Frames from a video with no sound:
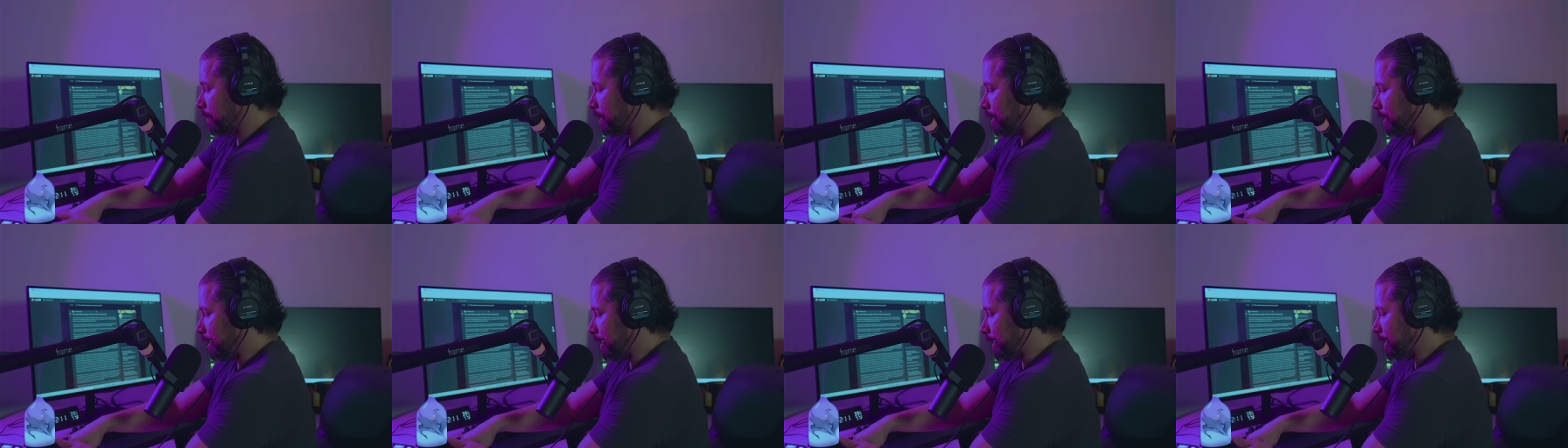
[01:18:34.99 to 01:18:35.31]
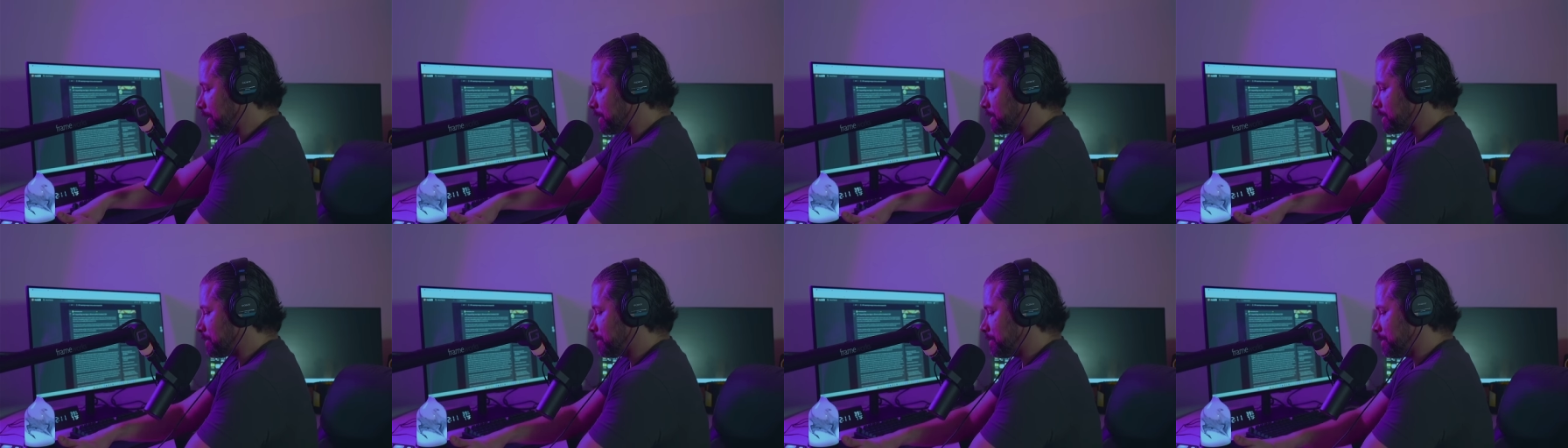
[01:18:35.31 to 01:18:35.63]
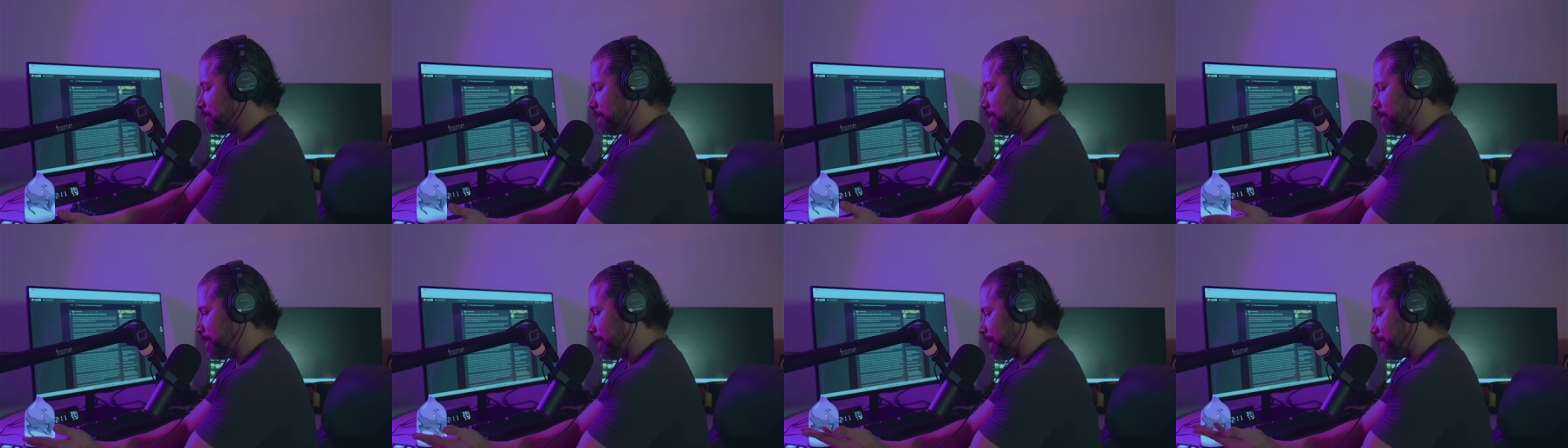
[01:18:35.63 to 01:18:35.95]
I guess
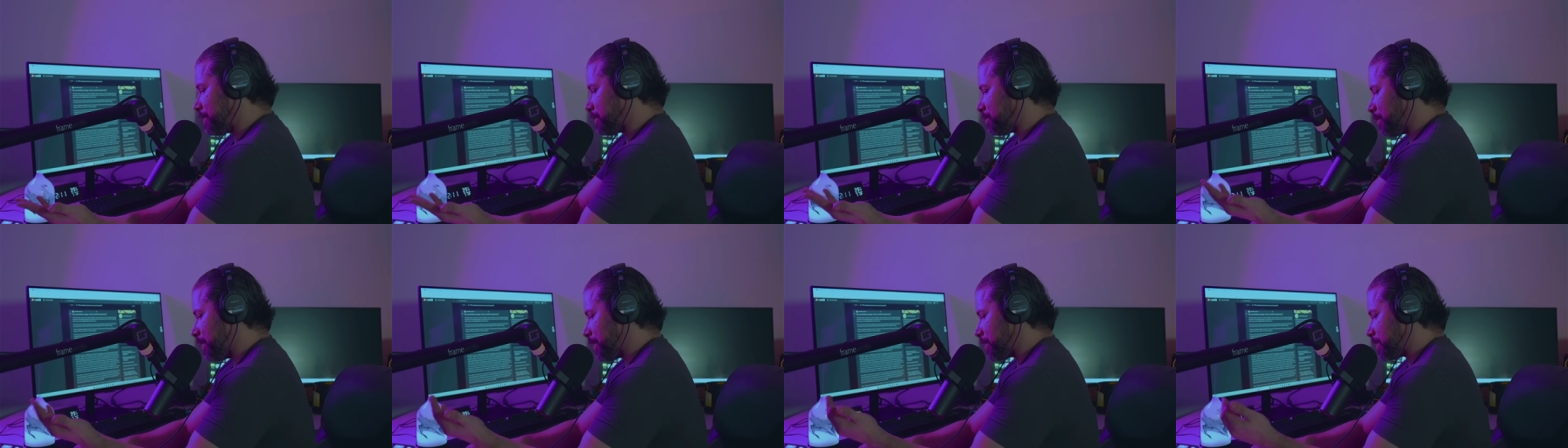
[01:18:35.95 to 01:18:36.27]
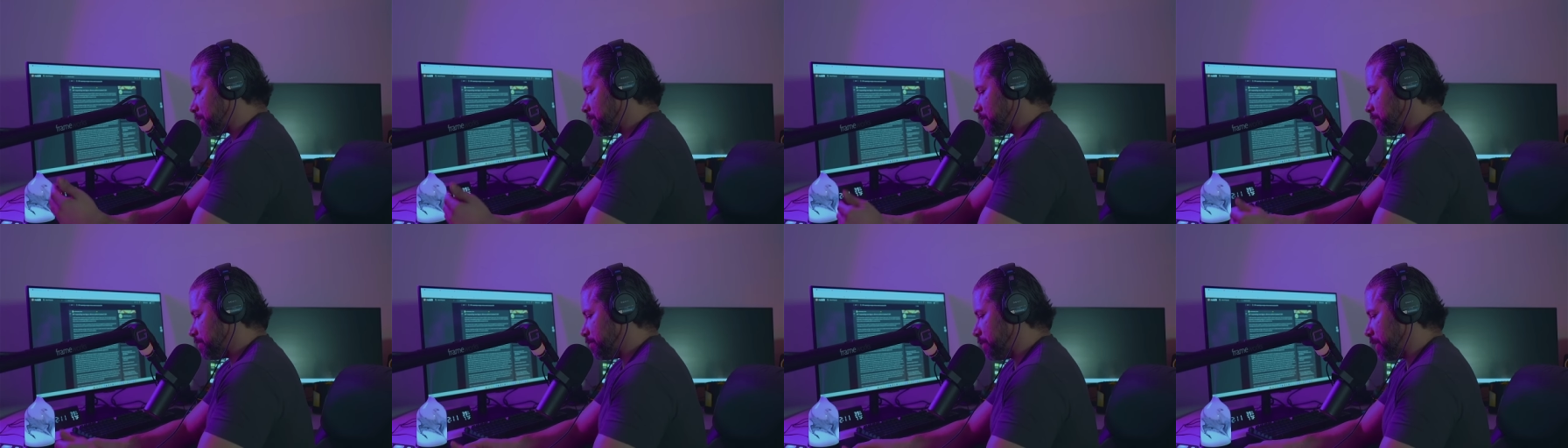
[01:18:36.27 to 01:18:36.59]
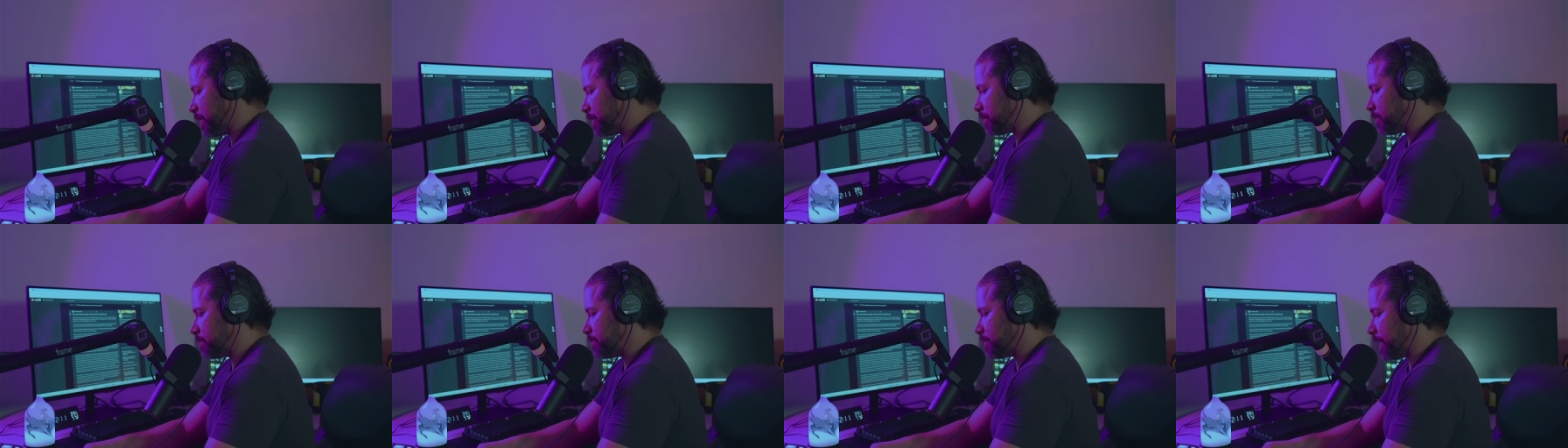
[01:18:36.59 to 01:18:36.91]
you guys mentioned you've
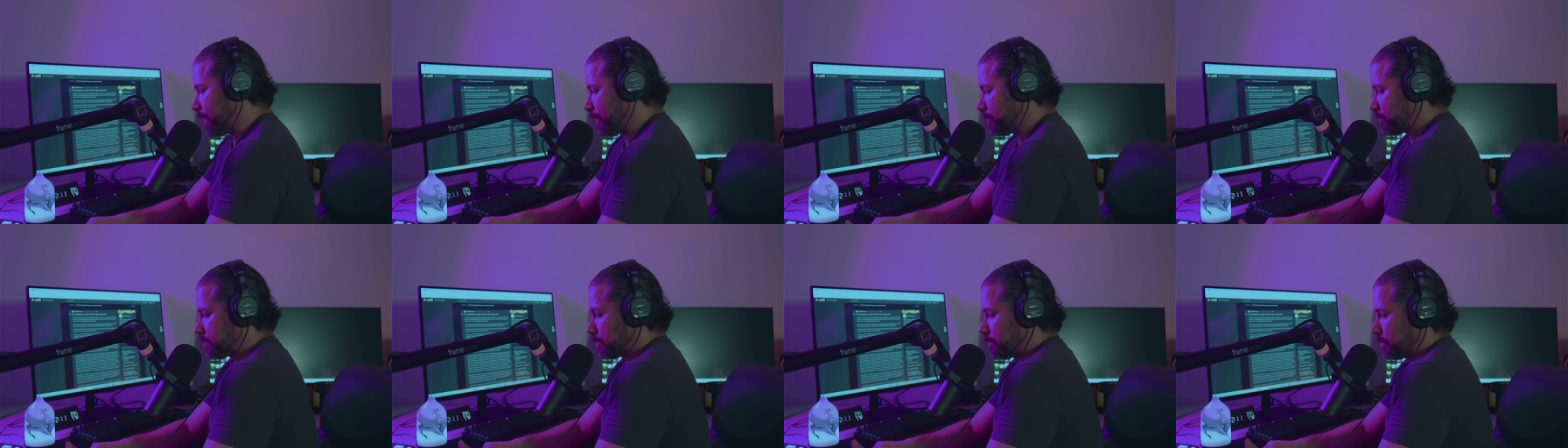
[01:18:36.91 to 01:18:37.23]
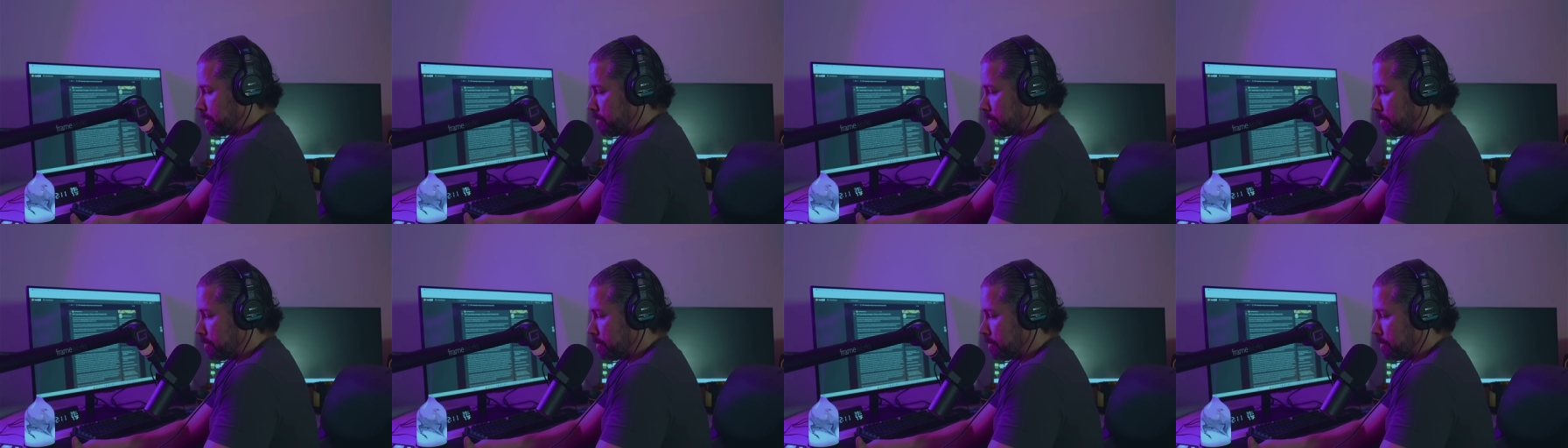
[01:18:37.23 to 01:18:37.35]
been through counseling.